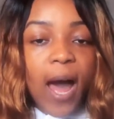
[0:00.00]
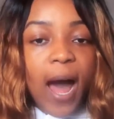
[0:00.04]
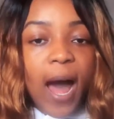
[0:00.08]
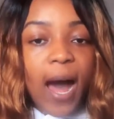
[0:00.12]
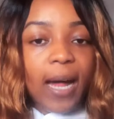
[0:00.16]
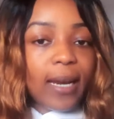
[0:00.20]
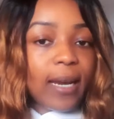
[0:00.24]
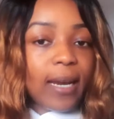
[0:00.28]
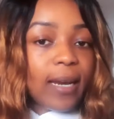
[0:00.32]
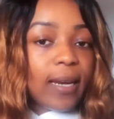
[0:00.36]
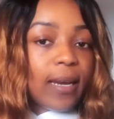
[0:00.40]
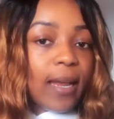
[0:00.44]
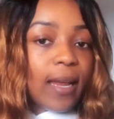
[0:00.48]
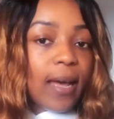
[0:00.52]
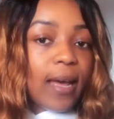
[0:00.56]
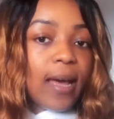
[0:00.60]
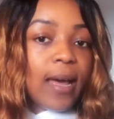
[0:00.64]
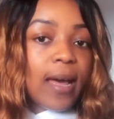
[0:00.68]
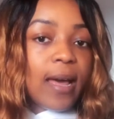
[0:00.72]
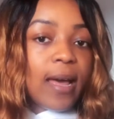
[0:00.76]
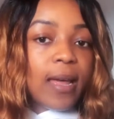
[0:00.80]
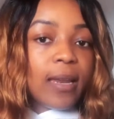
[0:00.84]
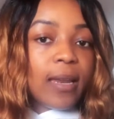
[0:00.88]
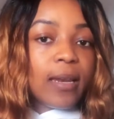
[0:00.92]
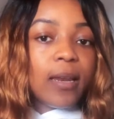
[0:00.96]

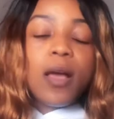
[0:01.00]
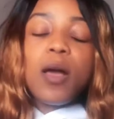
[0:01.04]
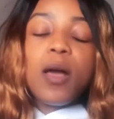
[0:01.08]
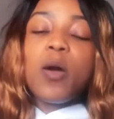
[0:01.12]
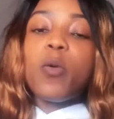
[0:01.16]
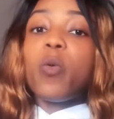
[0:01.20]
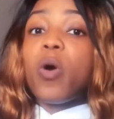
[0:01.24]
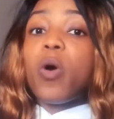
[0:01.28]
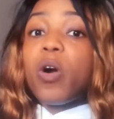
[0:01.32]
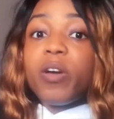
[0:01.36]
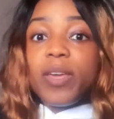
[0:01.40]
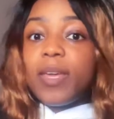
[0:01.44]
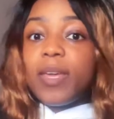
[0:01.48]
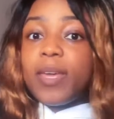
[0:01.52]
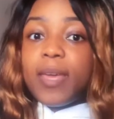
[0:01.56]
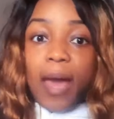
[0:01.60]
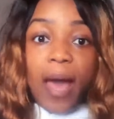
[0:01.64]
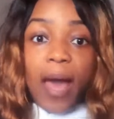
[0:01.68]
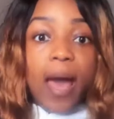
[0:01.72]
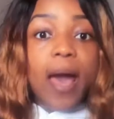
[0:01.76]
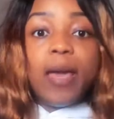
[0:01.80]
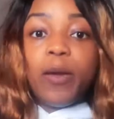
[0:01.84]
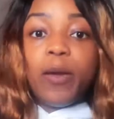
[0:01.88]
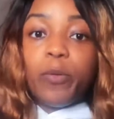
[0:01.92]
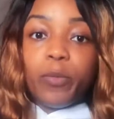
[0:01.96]
And well,
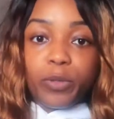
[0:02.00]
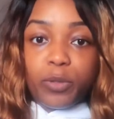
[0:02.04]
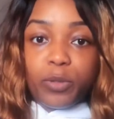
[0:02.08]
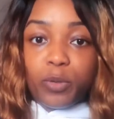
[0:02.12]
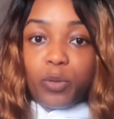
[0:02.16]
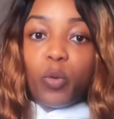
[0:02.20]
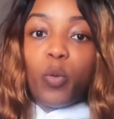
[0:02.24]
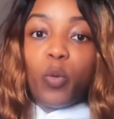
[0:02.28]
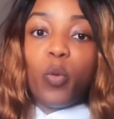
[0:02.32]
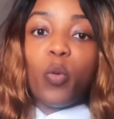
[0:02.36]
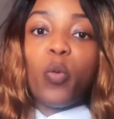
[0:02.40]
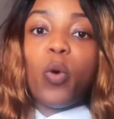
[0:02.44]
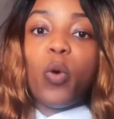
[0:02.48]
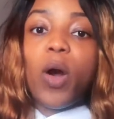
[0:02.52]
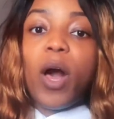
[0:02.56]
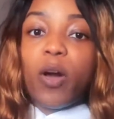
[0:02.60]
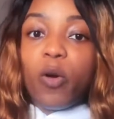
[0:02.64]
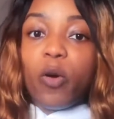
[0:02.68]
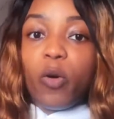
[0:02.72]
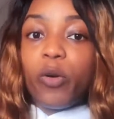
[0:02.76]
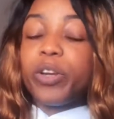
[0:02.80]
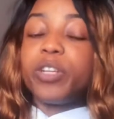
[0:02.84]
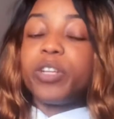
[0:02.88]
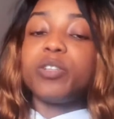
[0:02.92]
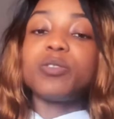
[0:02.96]
yeah, it was cool
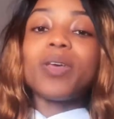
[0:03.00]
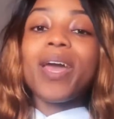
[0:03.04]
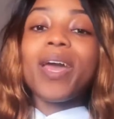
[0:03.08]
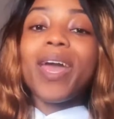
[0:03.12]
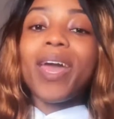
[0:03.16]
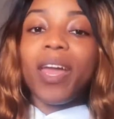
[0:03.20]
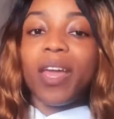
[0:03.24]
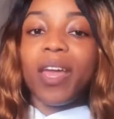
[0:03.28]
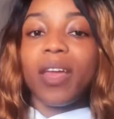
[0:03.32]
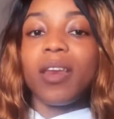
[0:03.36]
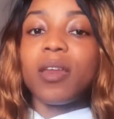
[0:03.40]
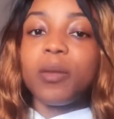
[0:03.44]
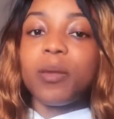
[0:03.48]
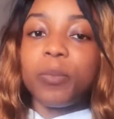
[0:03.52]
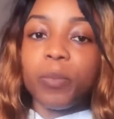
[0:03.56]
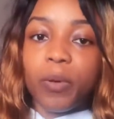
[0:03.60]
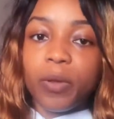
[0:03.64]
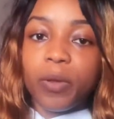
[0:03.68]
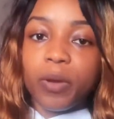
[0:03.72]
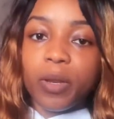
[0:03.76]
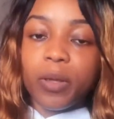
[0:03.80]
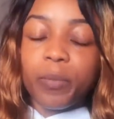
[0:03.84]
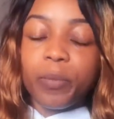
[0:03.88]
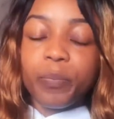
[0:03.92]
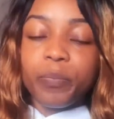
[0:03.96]
according to
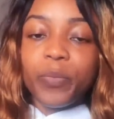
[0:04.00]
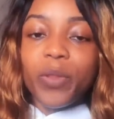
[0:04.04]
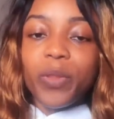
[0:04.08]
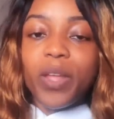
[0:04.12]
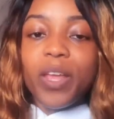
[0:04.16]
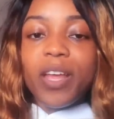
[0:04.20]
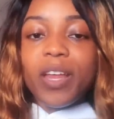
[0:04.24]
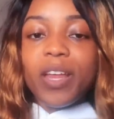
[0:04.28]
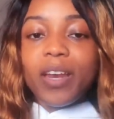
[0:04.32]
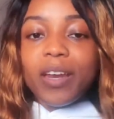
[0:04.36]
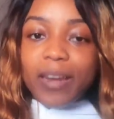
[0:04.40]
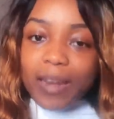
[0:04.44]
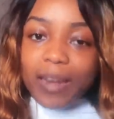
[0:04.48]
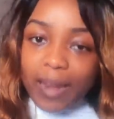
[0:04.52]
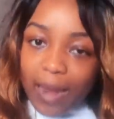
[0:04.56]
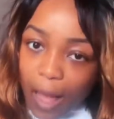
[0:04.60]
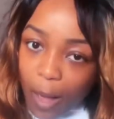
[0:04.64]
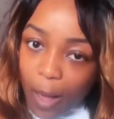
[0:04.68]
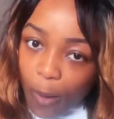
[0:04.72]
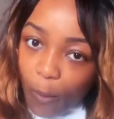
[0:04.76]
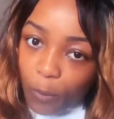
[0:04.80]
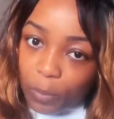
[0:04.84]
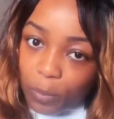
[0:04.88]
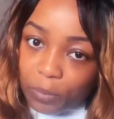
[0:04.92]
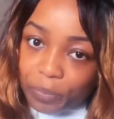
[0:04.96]
anybody.
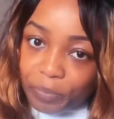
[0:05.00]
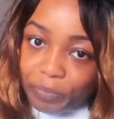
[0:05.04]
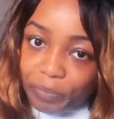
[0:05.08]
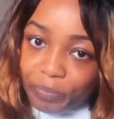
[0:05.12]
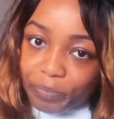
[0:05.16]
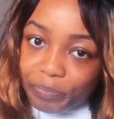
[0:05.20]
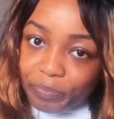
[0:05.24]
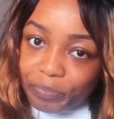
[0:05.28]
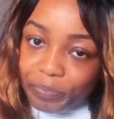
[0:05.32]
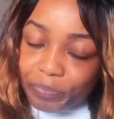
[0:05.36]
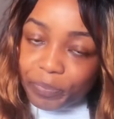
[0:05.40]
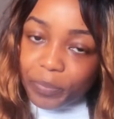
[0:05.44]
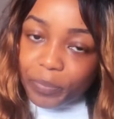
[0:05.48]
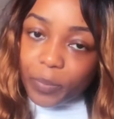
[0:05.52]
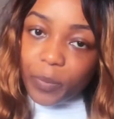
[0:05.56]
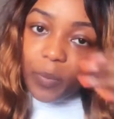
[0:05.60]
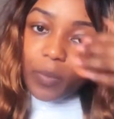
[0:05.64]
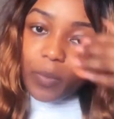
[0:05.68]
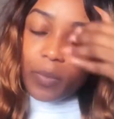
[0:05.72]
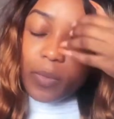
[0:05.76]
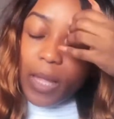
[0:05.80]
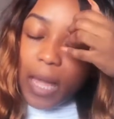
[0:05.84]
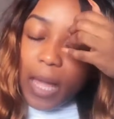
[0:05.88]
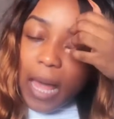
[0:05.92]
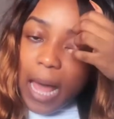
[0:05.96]
Now,
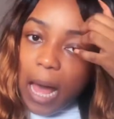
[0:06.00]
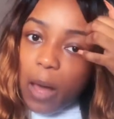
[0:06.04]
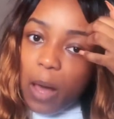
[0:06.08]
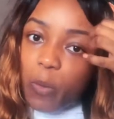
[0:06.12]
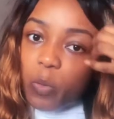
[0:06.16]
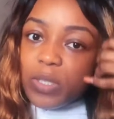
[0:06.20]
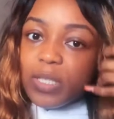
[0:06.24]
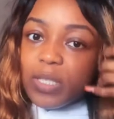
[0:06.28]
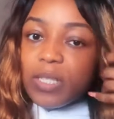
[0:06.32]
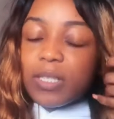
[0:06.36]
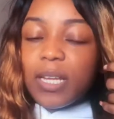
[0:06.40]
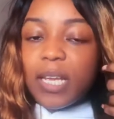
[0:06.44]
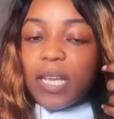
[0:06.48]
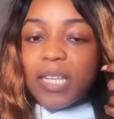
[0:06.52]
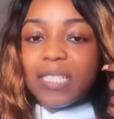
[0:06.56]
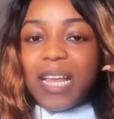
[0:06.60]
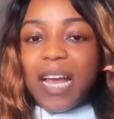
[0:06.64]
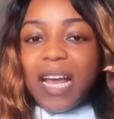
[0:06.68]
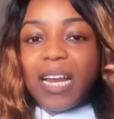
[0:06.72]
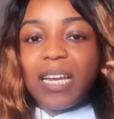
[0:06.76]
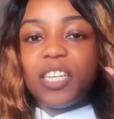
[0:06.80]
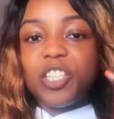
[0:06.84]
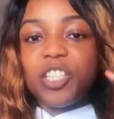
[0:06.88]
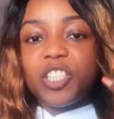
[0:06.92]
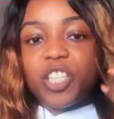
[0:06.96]
I wasn't
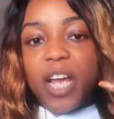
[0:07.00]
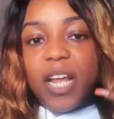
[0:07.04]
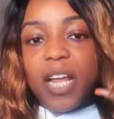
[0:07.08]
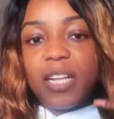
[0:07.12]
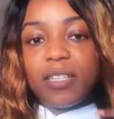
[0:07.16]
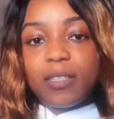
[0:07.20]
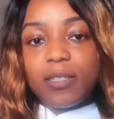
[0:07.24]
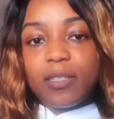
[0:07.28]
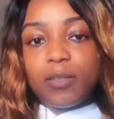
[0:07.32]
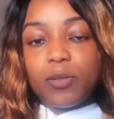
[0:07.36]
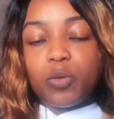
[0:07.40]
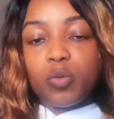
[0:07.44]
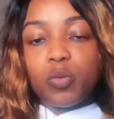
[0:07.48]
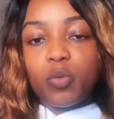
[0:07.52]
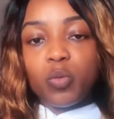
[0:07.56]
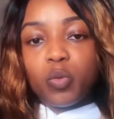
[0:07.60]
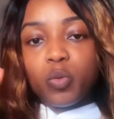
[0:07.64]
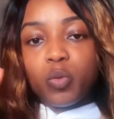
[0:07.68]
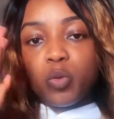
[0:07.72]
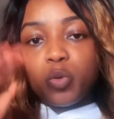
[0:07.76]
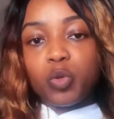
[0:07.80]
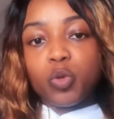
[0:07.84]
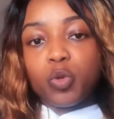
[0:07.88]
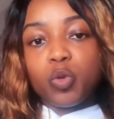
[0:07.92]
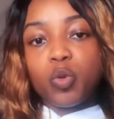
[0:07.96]
exactly chanced
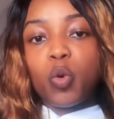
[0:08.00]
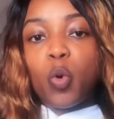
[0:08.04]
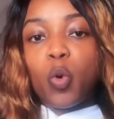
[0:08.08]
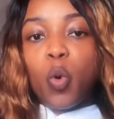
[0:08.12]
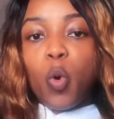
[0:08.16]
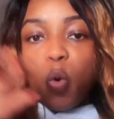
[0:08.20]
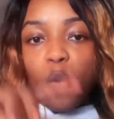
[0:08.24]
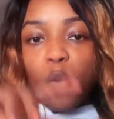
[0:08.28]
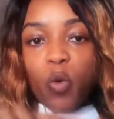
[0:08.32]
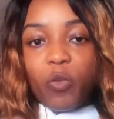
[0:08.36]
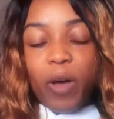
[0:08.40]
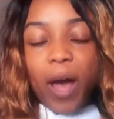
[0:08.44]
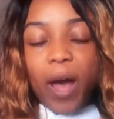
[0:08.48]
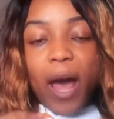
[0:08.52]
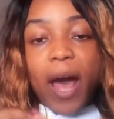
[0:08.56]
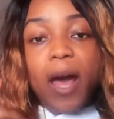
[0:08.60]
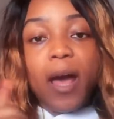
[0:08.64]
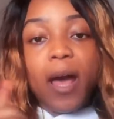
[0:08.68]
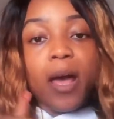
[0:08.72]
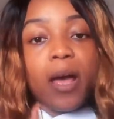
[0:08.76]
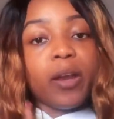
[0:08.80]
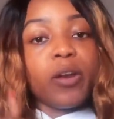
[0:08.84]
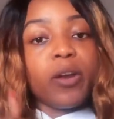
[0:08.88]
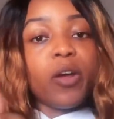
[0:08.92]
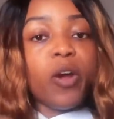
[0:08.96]
to go over.
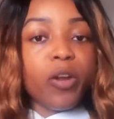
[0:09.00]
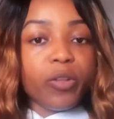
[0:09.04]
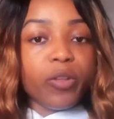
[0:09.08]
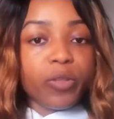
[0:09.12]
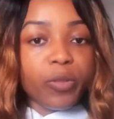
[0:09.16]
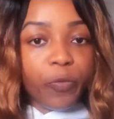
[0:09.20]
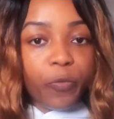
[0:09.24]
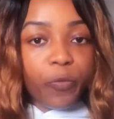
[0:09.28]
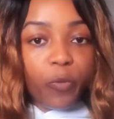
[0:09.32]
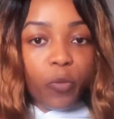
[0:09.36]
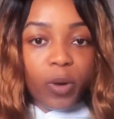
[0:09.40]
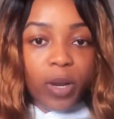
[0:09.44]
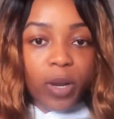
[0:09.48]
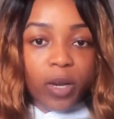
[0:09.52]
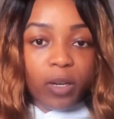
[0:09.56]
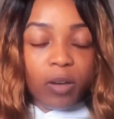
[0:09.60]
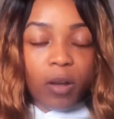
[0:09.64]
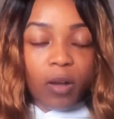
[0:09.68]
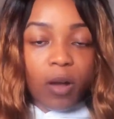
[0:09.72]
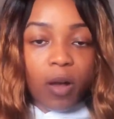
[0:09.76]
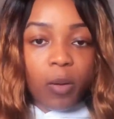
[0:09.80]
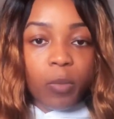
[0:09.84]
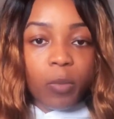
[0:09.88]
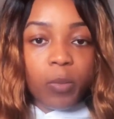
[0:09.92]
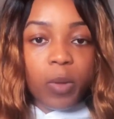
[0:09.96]
I had heard the phone had
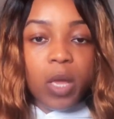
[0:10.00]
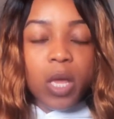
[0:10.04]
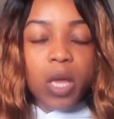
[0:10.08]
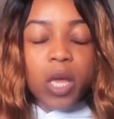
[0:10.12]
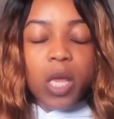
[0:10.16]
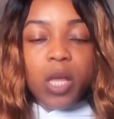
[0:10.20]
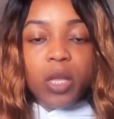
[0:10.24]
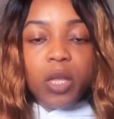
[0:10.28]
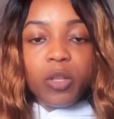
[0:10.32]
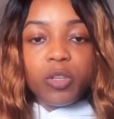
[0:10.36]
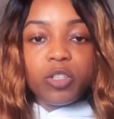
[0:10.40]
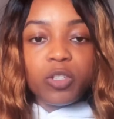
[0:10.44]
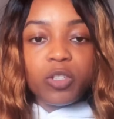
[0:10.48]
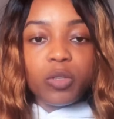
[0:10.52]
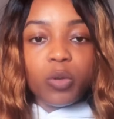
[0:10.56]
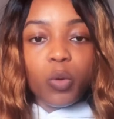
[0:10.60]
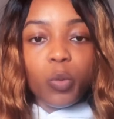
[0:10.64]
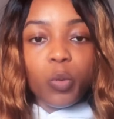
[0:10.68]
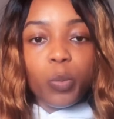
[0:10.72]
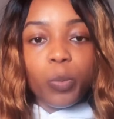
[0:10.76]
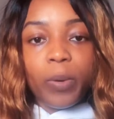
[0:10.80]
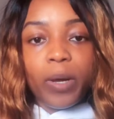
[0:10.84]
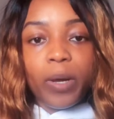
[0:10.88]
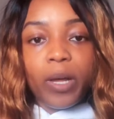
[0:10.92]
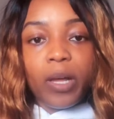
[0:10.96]
come, So
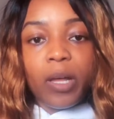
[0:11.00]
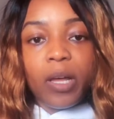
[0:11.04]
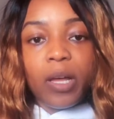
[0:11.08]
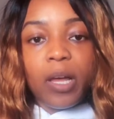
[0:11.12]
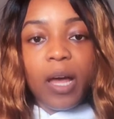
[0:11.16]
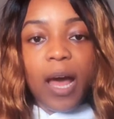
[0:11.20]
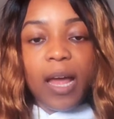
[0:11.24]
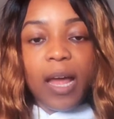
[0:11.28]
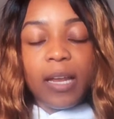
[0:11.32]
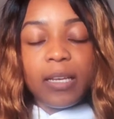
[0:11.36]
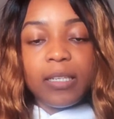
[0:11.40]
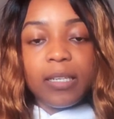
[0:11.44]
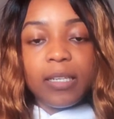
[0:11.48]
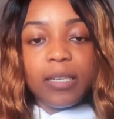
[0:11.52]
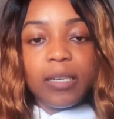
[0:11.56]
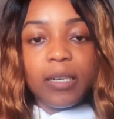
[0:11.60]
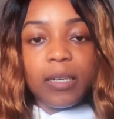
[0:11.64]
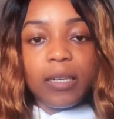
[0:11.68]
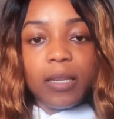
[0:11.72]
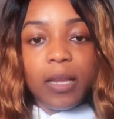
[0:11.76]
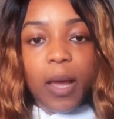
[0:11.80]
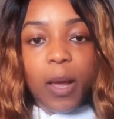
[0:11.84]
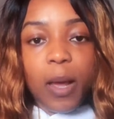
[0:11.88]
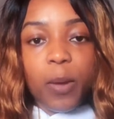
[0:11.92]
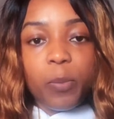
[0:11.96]
but I
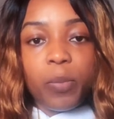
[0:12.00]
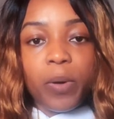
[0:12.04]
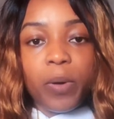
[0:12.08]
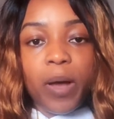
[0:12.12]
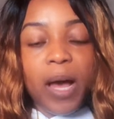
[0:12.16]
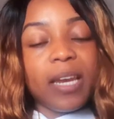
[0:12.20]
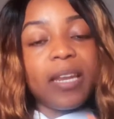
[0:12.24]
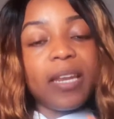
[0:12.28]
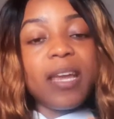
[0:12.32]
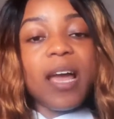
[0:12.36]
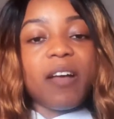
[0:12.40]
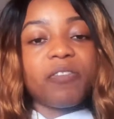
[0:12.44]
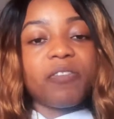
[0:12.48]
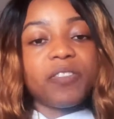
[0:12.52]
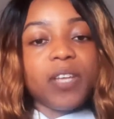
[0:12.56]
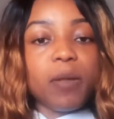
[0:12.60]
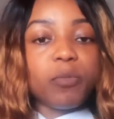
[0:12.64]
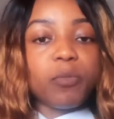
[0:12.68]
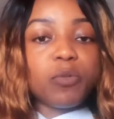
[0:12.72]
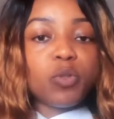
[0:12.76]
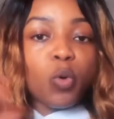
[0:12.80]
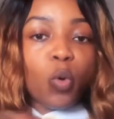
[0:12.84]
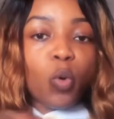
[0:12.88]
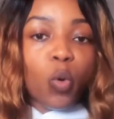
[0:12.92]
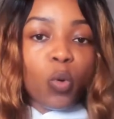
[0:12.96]
didn't have time
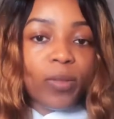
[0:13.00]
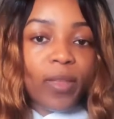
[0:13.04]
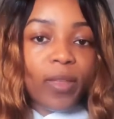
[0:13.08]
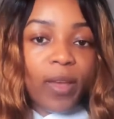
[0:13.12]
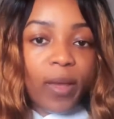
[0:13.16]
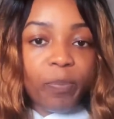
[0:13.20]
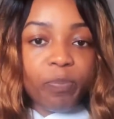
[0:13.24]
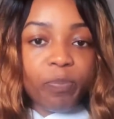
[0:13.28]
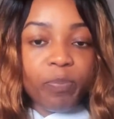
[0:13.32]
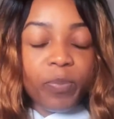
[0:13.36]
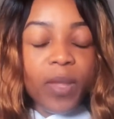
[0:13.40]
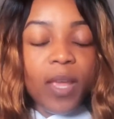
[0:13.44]
to go there.